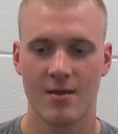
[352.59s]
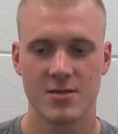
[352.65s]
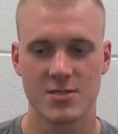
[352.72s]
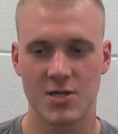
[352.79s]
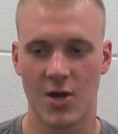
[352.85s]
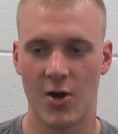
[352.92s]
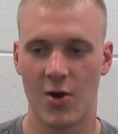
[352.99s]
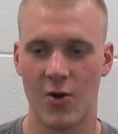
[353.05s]

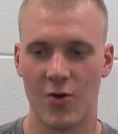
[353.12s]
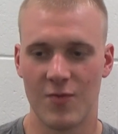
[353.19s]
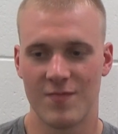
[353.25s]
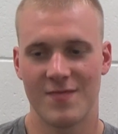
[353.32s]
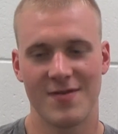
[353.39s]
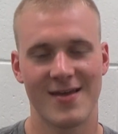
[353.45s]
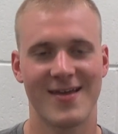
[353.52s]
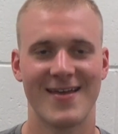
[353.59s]
So,
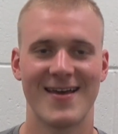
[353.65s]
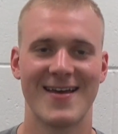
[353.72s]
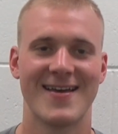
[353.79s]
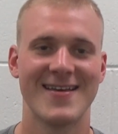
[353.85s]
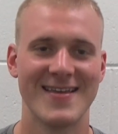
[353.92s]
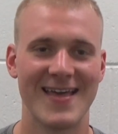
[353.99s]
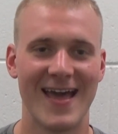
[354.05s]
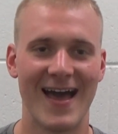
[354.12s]

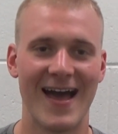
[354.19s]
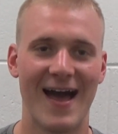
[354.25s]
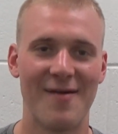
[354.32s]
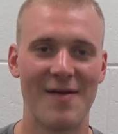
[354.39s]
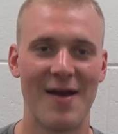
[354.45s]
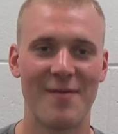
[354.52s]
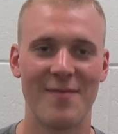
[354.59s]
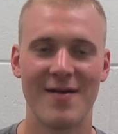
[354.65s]
yeah, I
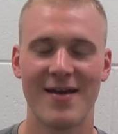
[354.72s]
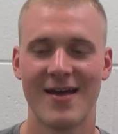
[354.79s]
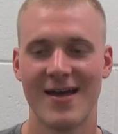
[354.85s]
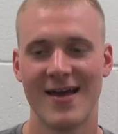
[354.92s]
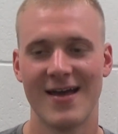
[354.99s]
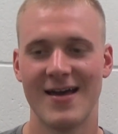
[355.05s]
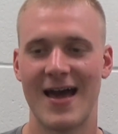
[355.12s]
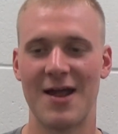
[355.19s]

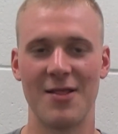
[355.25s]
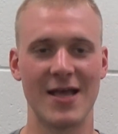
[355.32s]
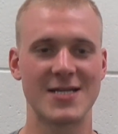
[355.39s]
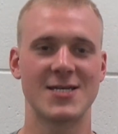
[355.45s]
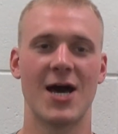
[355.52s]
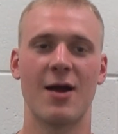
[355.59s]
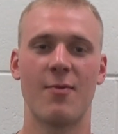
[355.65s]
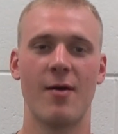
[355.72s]
mean, I don't
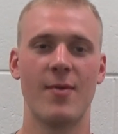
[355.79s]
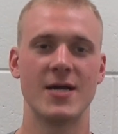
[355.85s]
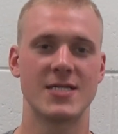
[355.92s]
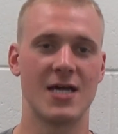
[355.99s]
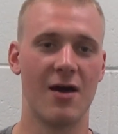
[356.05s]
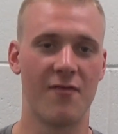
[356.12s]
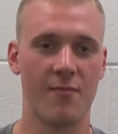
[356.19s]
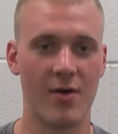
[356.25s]
like to talk about
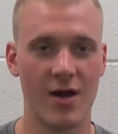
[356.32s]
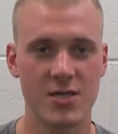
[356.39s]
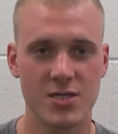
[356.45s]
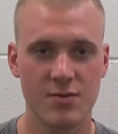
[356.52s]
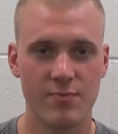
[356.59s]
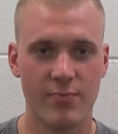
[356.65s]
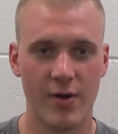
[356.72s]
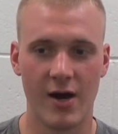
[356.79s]
myself
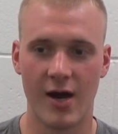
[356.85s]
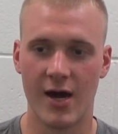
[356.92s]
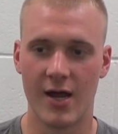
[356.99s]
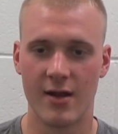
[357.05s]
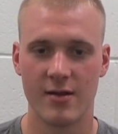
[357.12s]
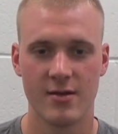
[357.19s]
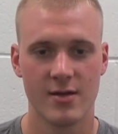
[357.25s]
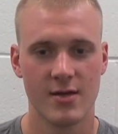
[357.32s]
much,
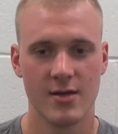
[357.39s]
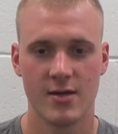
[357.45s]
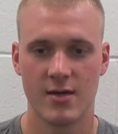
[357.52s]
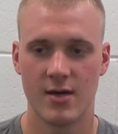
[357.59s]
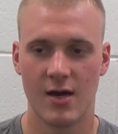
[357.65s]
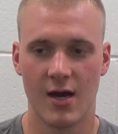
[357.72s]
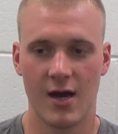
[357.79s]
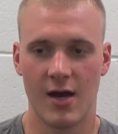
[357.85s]
but
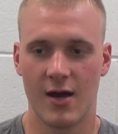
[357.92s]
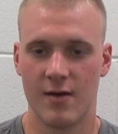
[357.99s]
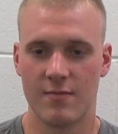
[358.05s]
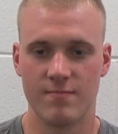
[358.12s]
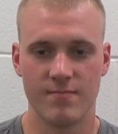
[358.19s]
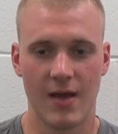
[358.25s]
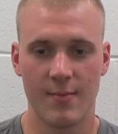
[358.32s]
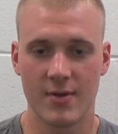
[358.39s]

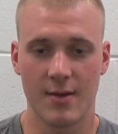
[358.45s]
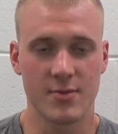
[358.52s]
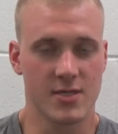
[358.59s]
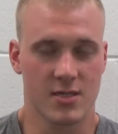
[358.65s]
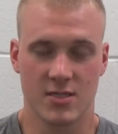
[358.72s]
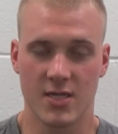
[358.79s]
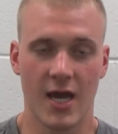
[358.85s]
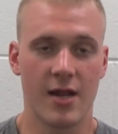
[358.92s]
I'm
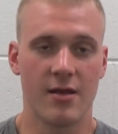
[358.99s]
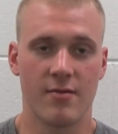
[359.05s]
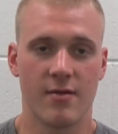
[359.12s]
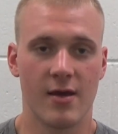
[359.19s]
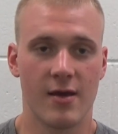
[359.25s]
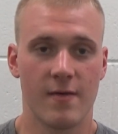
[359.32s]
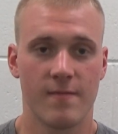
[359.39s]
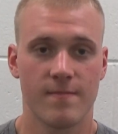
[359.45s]
just excited,
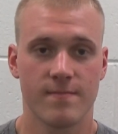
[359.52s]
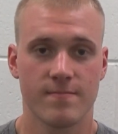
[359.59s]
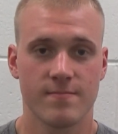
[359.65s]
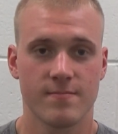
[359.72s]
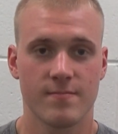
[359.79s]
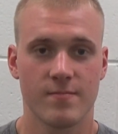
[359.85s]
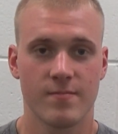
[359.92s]
yeah.